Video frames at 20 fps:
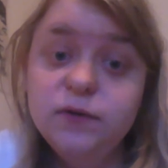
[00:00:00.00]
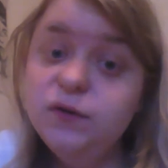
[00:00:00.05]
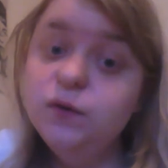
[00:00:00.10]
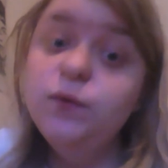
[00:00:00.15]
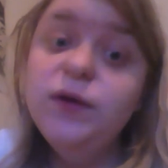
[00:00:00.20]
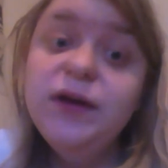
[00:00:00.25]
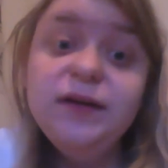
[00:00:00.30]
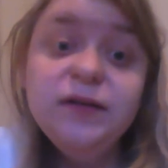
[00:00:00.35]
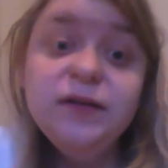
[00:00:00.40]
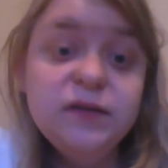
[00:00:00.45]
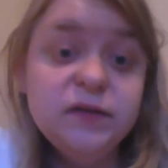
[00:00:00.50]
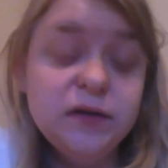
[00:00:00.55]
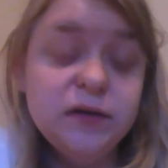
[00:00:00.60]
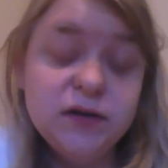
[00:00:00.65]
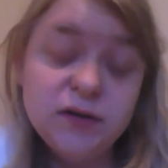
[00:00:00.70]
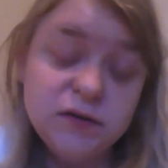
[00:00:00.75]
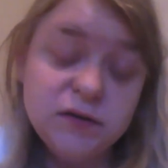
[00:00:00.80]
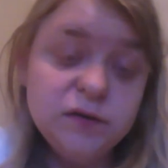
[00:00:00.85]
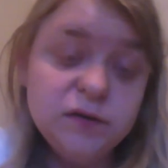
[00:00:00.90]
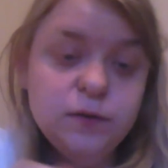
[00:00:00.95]
So he's
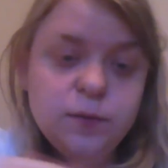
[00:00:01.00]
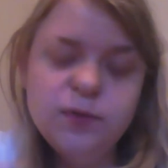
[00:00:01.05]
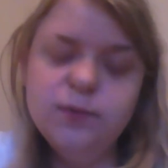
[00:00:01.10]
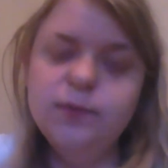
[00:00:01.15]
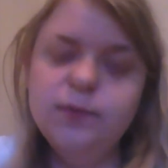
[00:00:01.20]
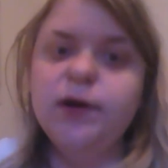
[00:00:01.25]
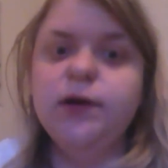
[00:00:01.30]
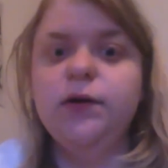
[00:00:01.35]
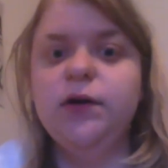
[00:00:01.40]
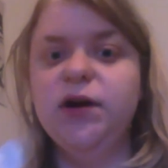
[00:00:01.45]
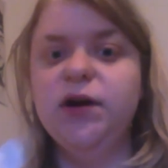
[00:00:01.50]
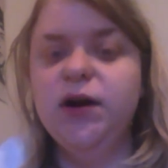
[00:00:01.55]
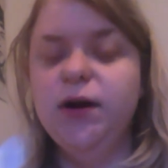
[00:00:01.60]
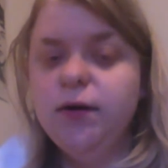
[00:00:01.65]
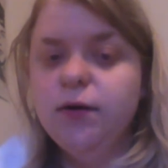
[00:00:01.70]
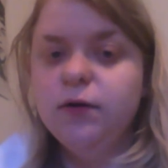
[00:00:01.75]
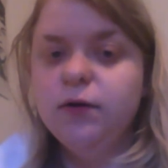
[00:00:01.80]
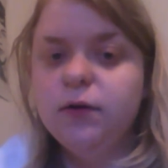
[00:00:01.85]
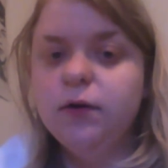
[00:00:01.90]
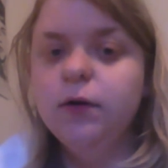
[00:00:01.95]
like a super minor
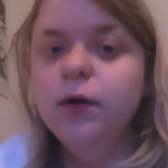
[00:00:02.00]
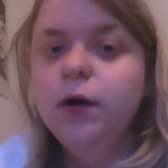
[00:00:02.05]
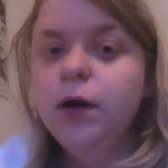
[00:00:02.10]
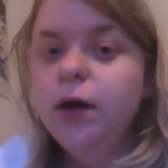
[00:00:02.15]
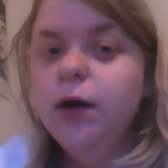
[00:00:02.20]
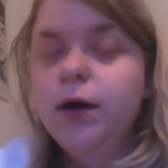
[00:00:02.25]
character,